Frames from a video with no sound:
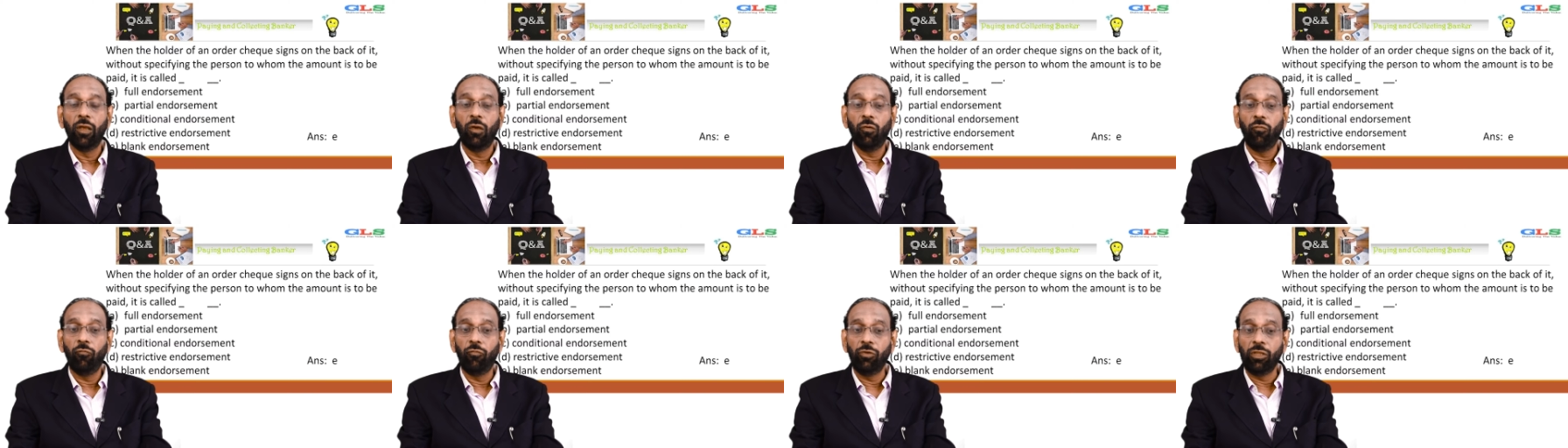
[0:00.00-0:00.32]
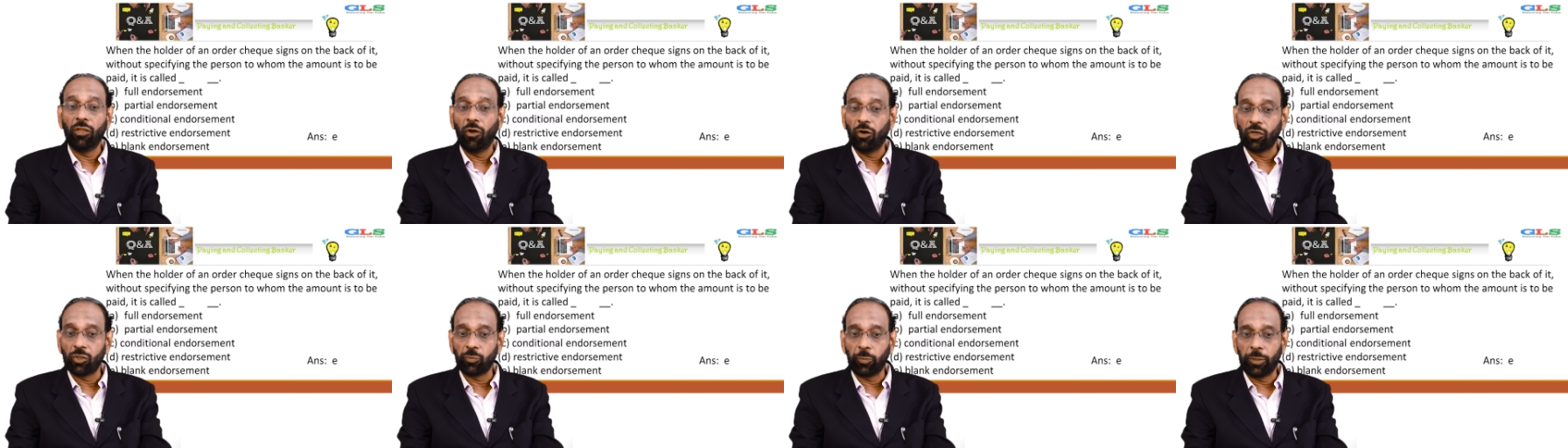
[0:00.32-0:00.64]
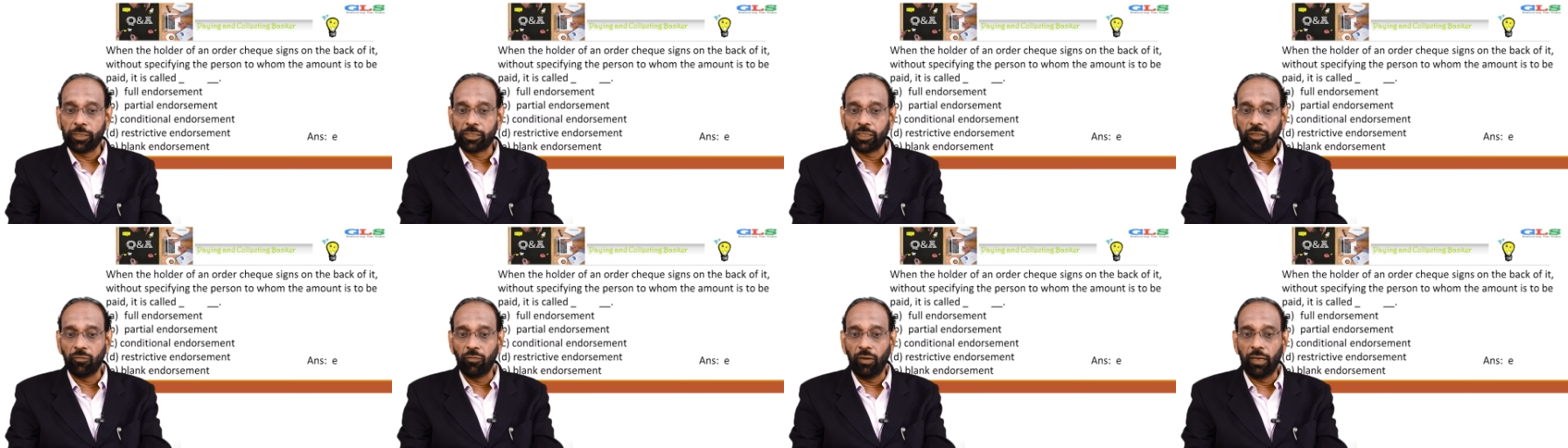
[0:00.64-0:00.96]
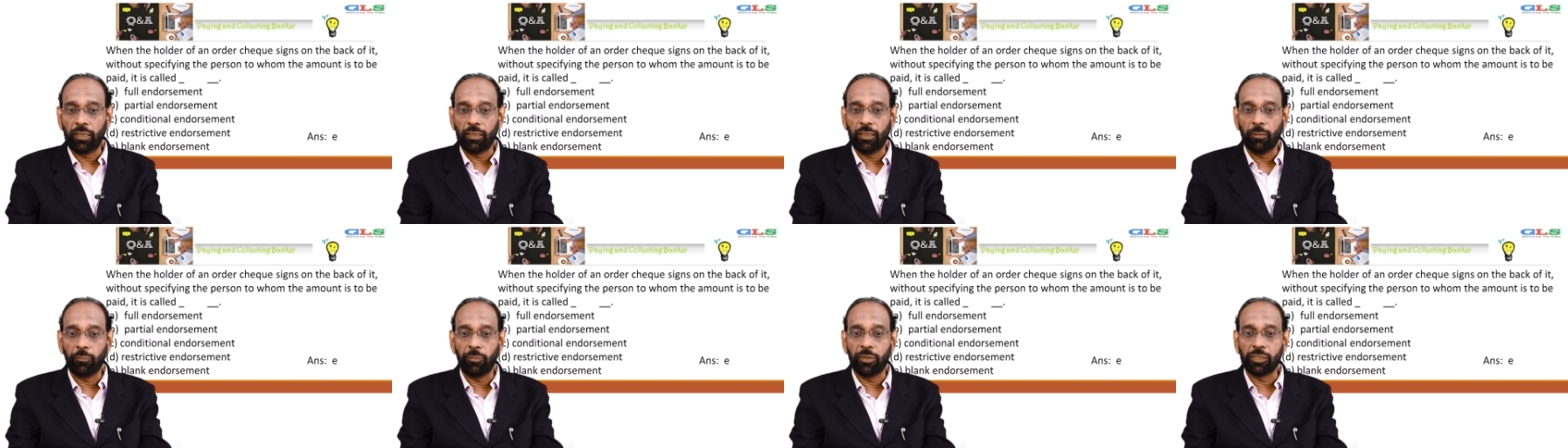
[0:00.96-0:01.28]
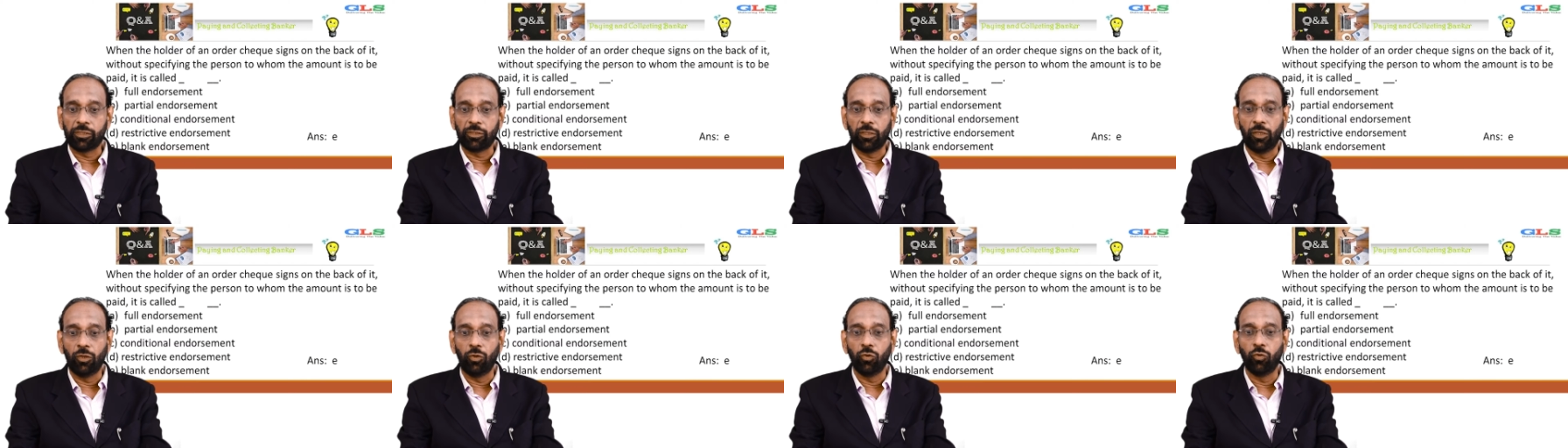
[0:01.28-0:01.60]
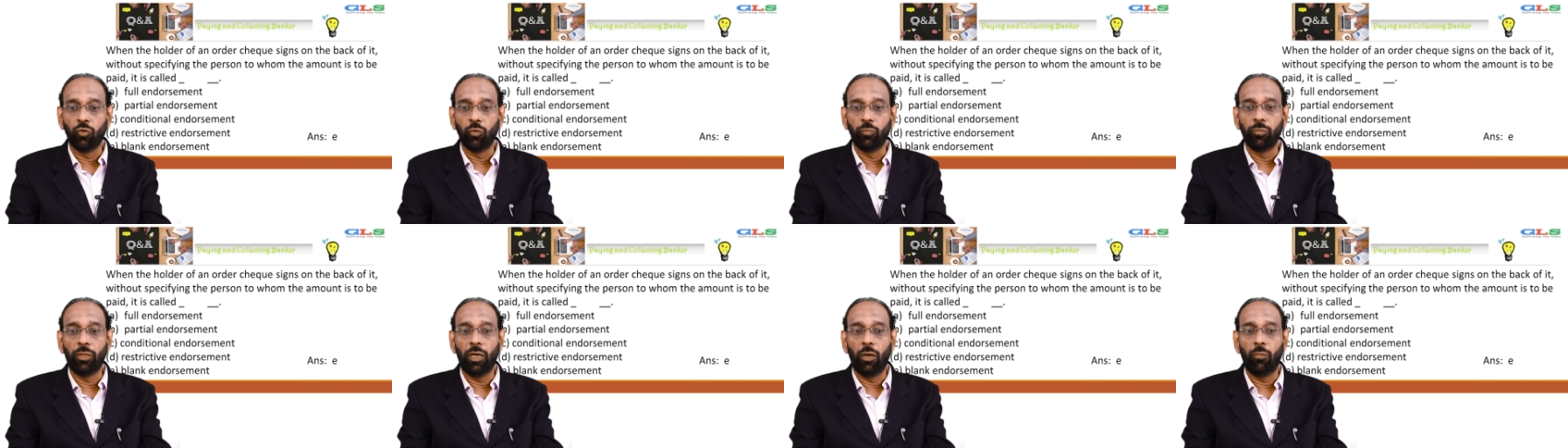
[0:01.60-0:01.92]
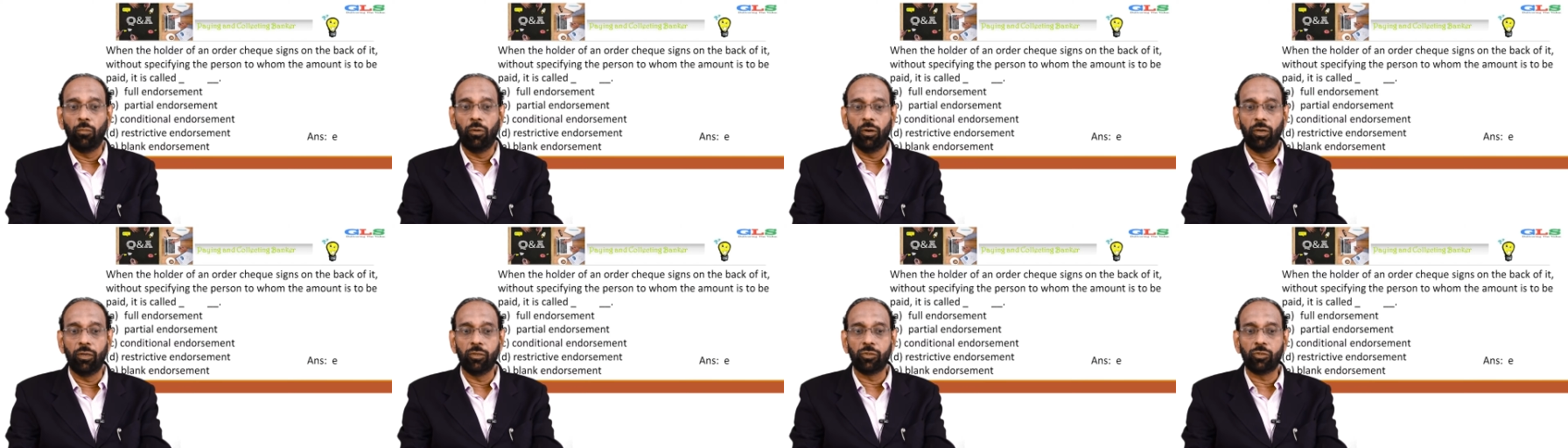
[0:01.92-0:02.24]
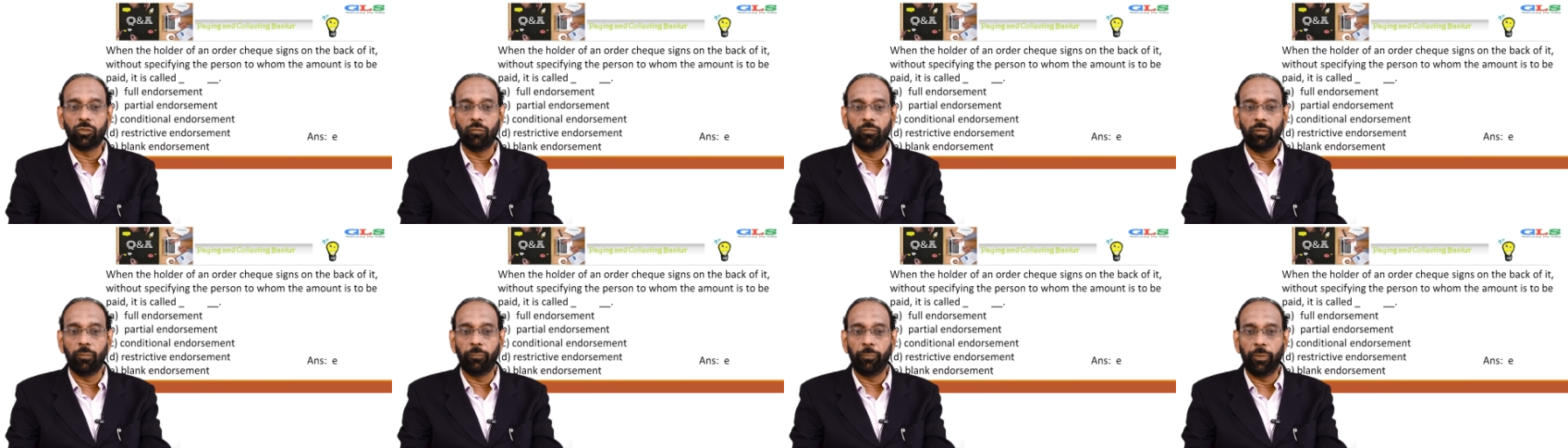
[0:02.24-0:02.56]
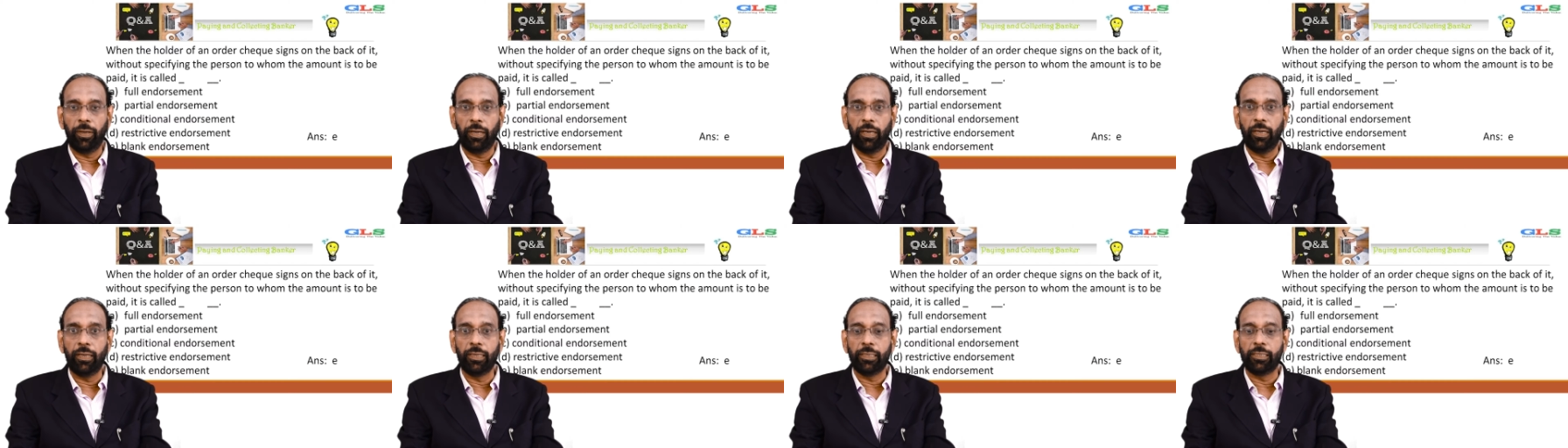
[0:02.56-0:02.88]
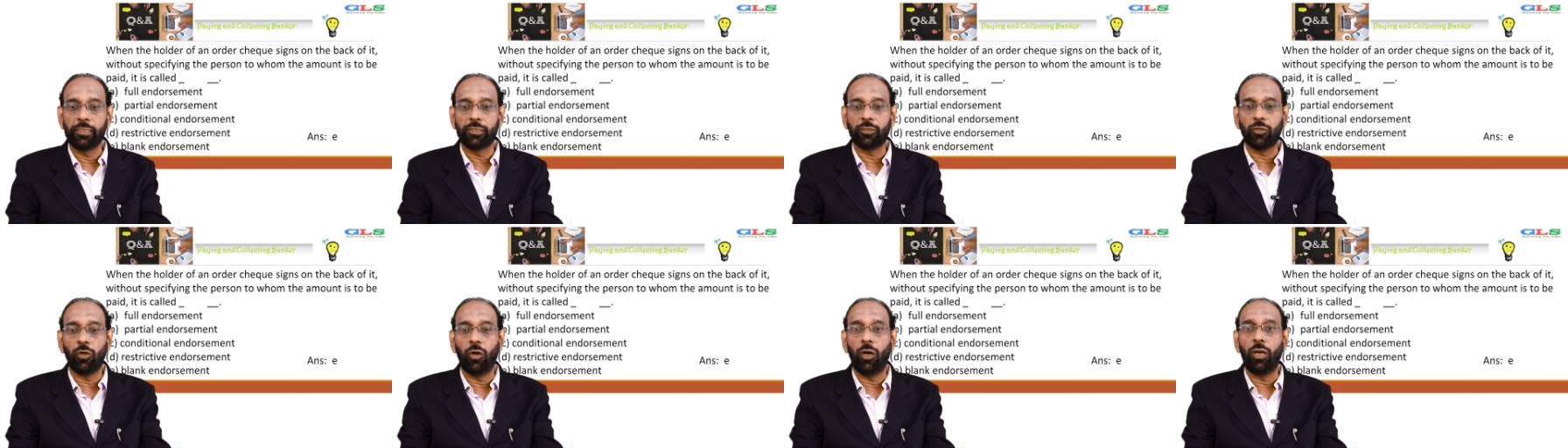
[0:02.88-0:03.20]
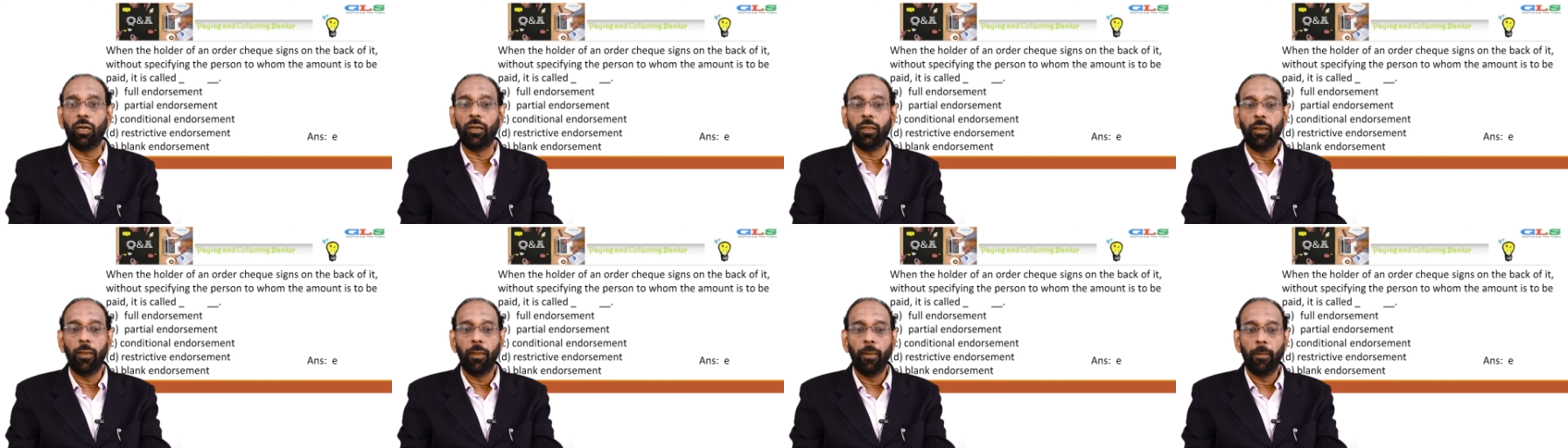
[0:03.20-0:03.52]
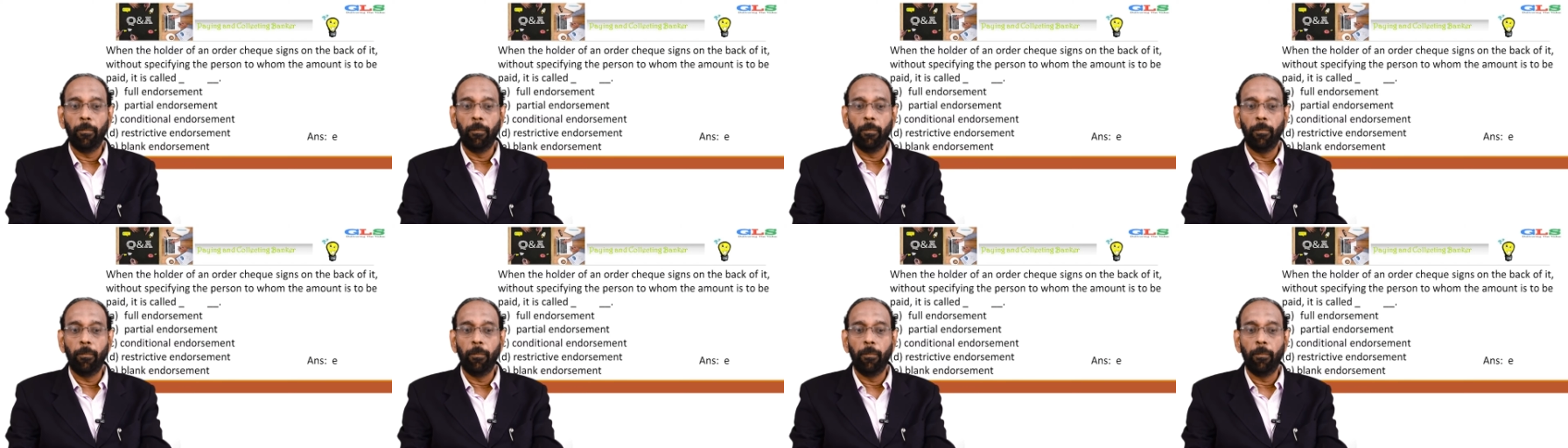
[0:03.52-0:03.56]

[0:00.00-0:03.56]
without specifying the person to whom the amount is to be paid, it is called